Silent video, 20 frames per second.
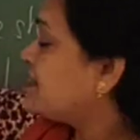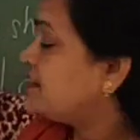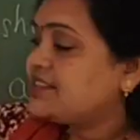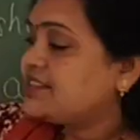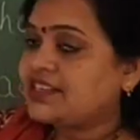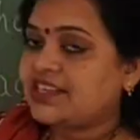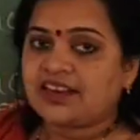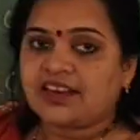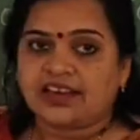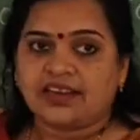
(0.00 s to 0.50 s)

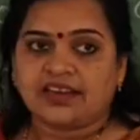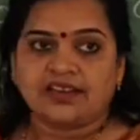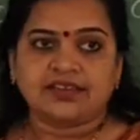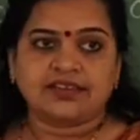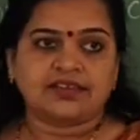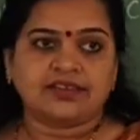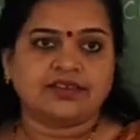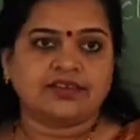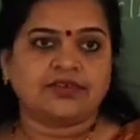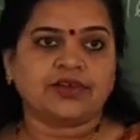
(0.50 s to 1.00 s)
Gerard.
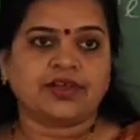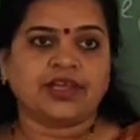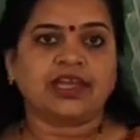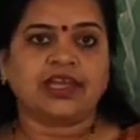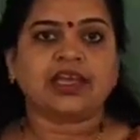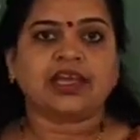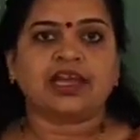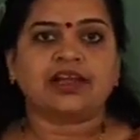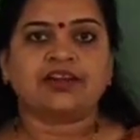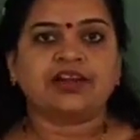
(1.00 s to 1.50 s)

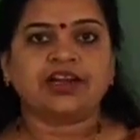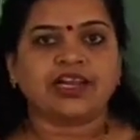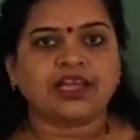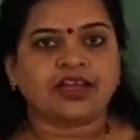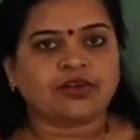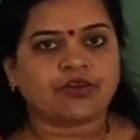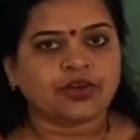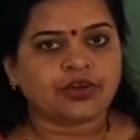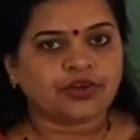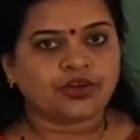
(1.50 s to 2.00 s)
Okay, I will
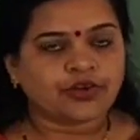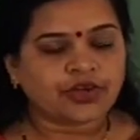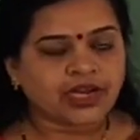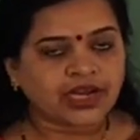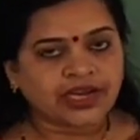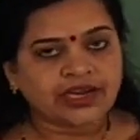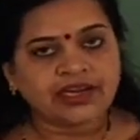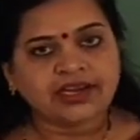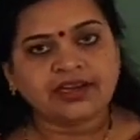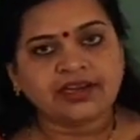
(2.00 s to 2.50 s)
take on your
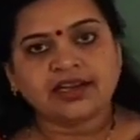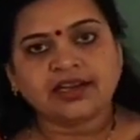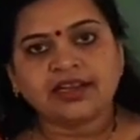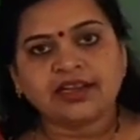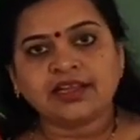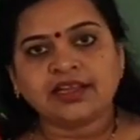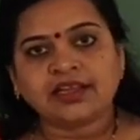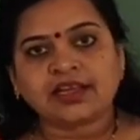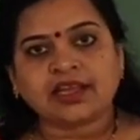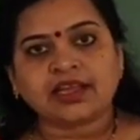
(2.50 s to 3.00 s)

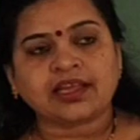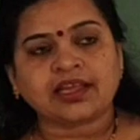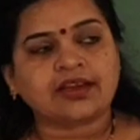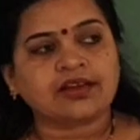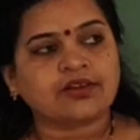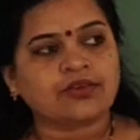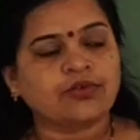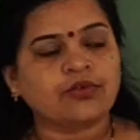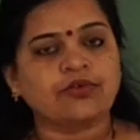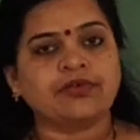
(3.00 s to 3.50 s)
identity. I
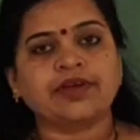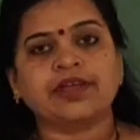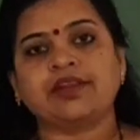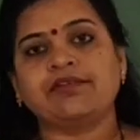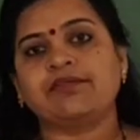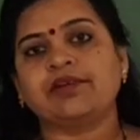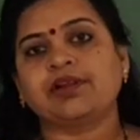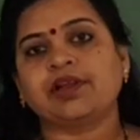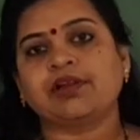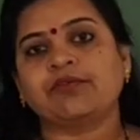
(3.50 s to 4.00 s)
can go
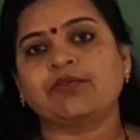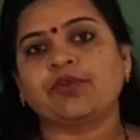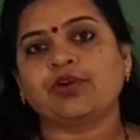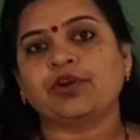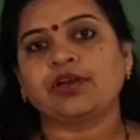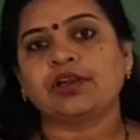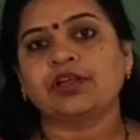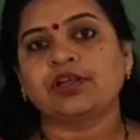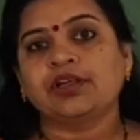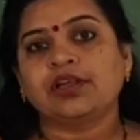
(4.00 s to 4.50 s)
wherever I
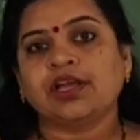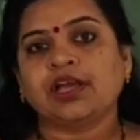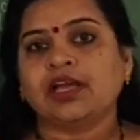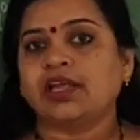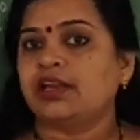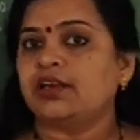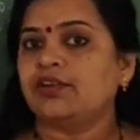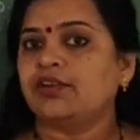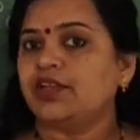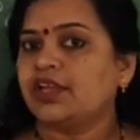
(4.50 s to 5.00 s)
want,
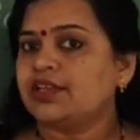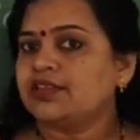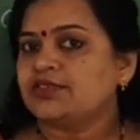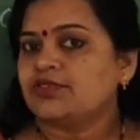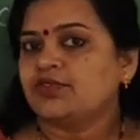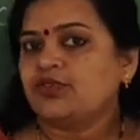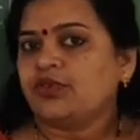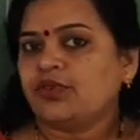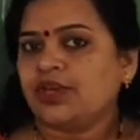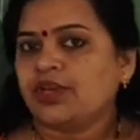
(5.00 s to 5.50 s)
and there is
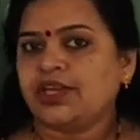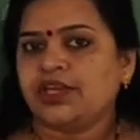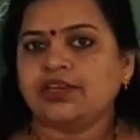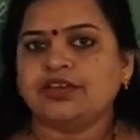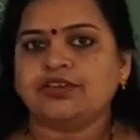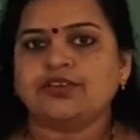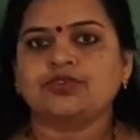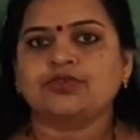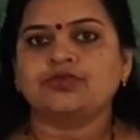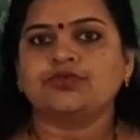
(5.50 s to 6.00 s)
no
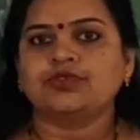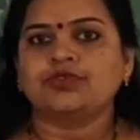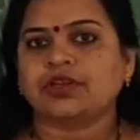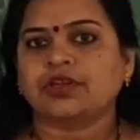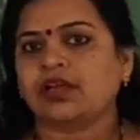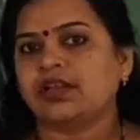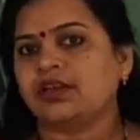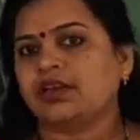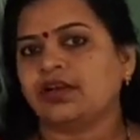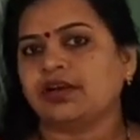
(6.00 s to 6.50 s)
need to
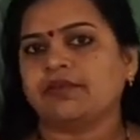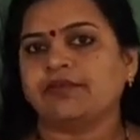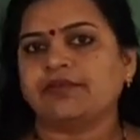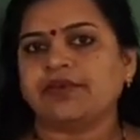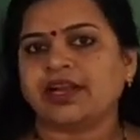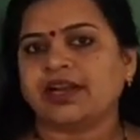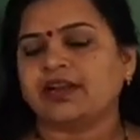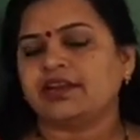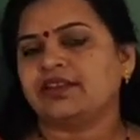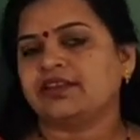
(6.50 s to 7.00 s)
run away
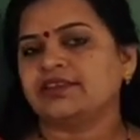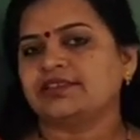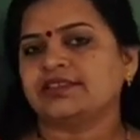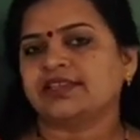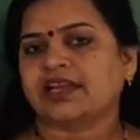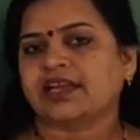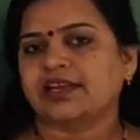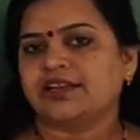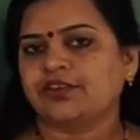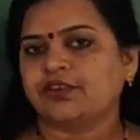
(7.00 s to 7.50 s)
at the
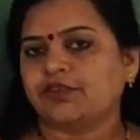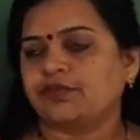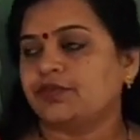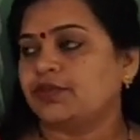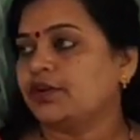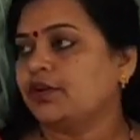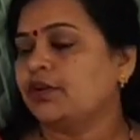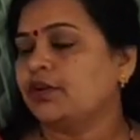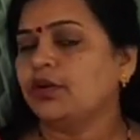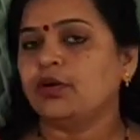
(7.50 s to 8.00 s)
sight of
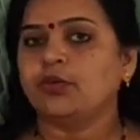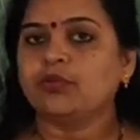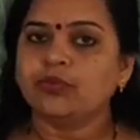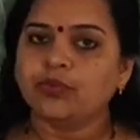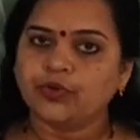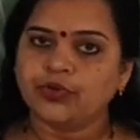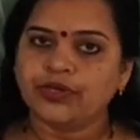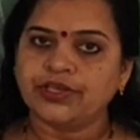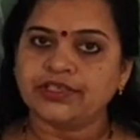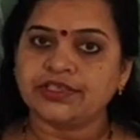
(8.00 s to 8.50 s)
the
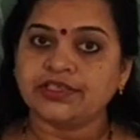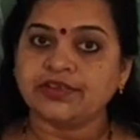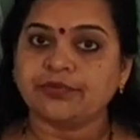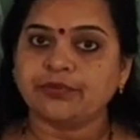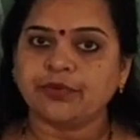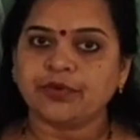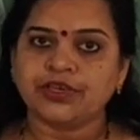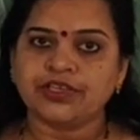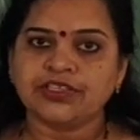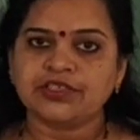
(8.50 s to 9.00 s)
police. If
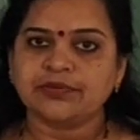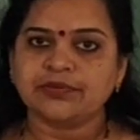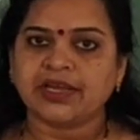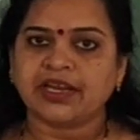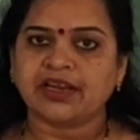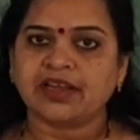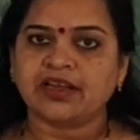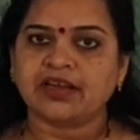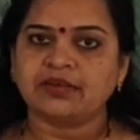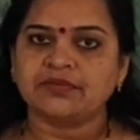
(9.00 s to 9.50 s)
policeman
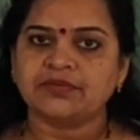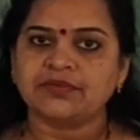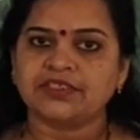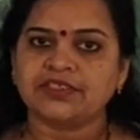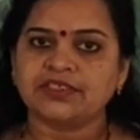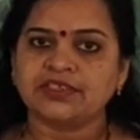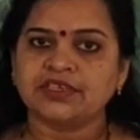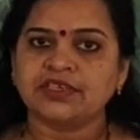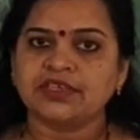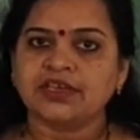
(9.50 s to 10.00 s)

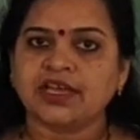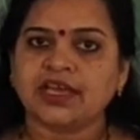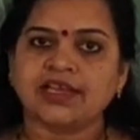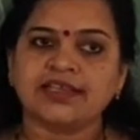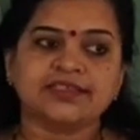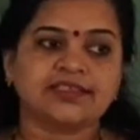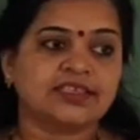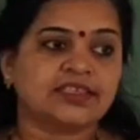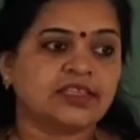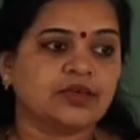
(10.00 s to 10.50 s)
comes, I
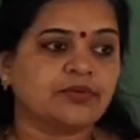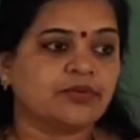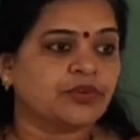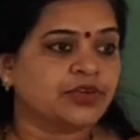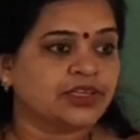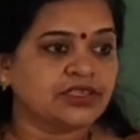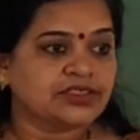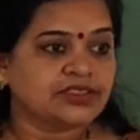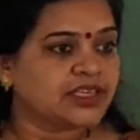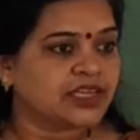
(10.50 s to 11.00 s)
see the
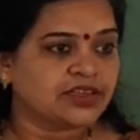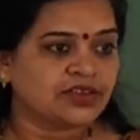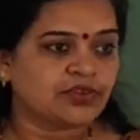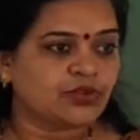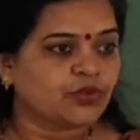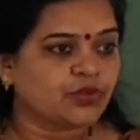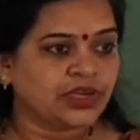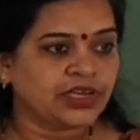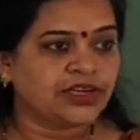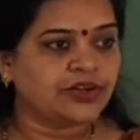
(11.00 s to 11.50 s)
police, there is
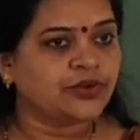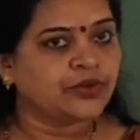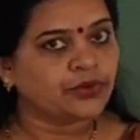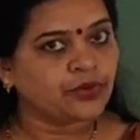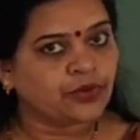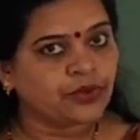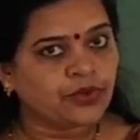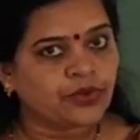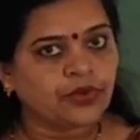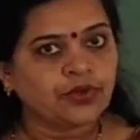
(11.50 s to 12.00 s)
no need
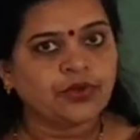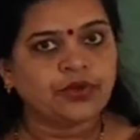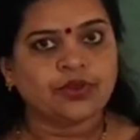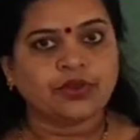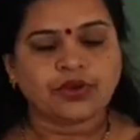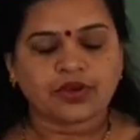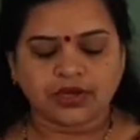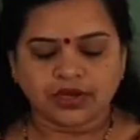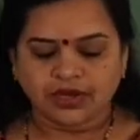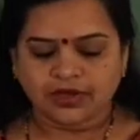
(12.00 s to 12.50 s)
to
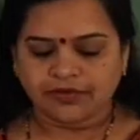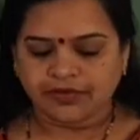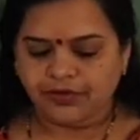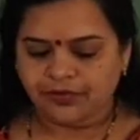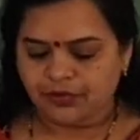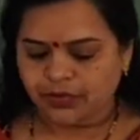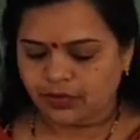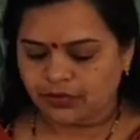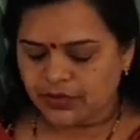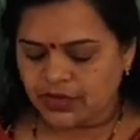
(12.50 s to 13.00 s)
run away
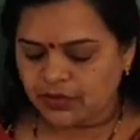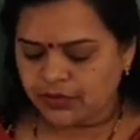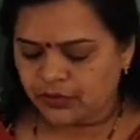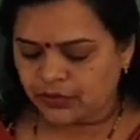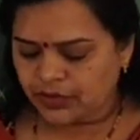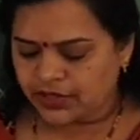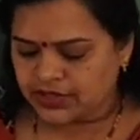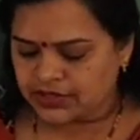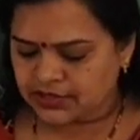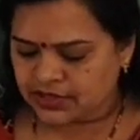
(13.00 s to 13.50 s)
from the
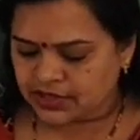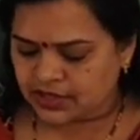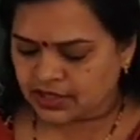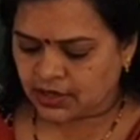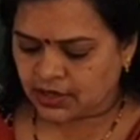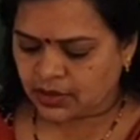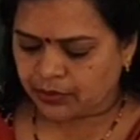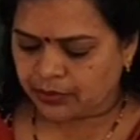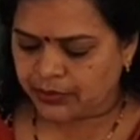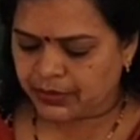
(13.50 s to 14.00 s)
police.
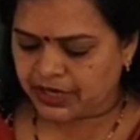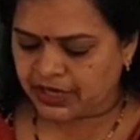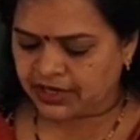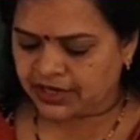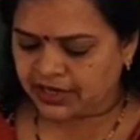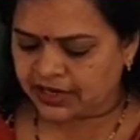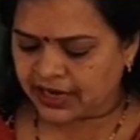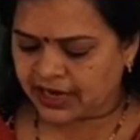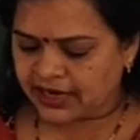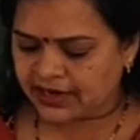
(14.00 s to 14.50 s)

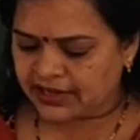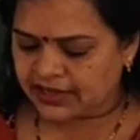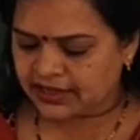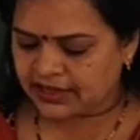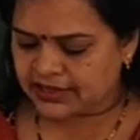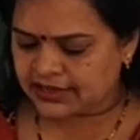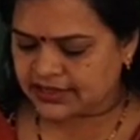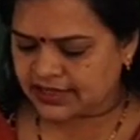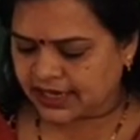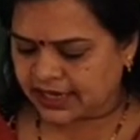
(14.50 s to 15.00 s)
Beat at the
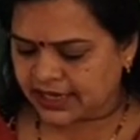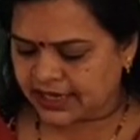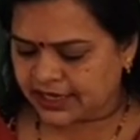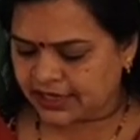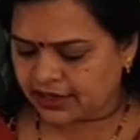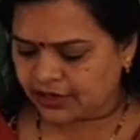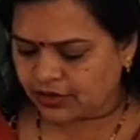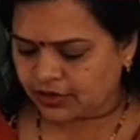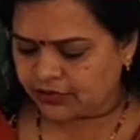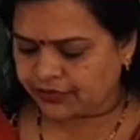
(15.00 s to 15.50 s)

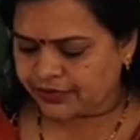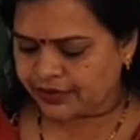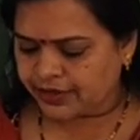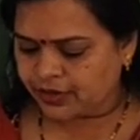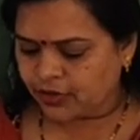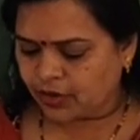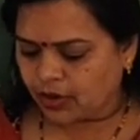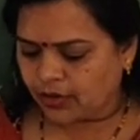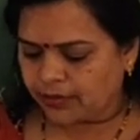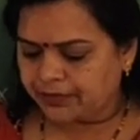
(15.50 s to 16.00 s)
sight of a
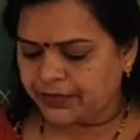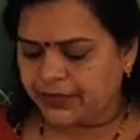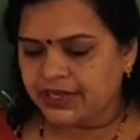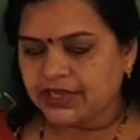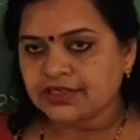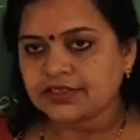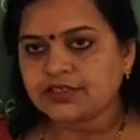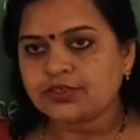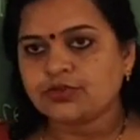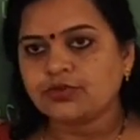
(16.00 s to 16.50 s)
cop
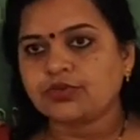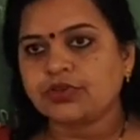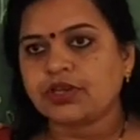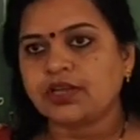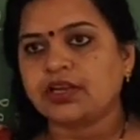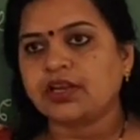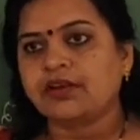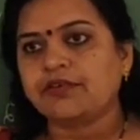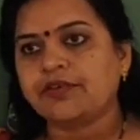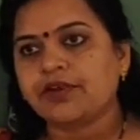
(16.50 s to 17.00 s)
means to
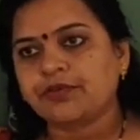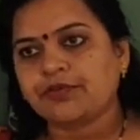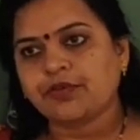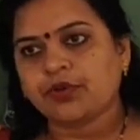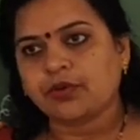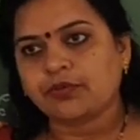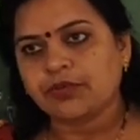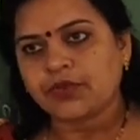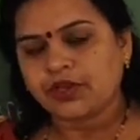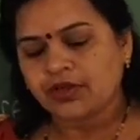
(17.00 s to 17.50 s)
run away
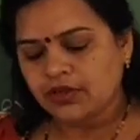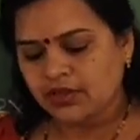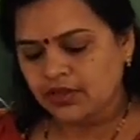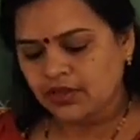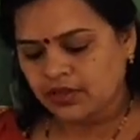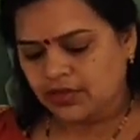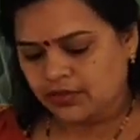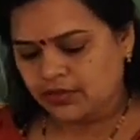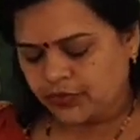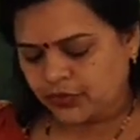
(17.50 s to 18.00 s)
from the
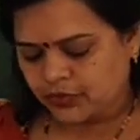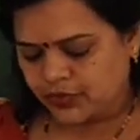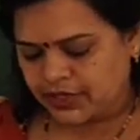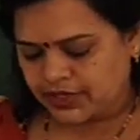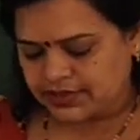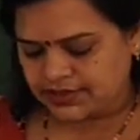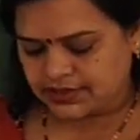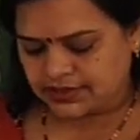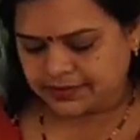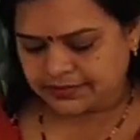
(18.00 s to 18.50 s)

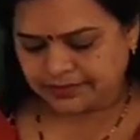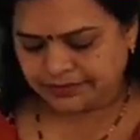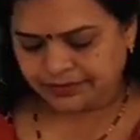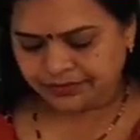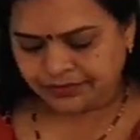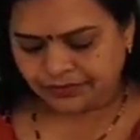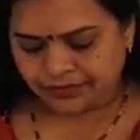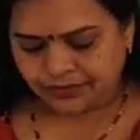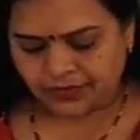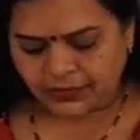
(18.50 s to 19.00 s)
police.
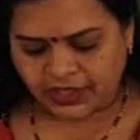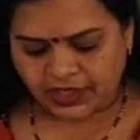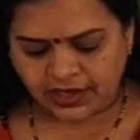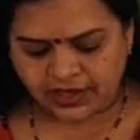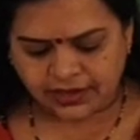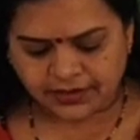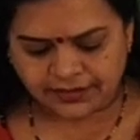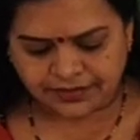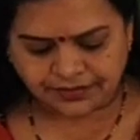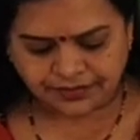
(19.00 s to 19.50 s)

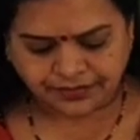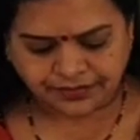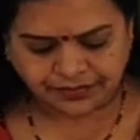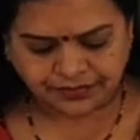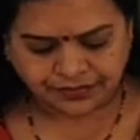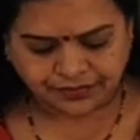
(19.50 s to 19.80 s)
Okay.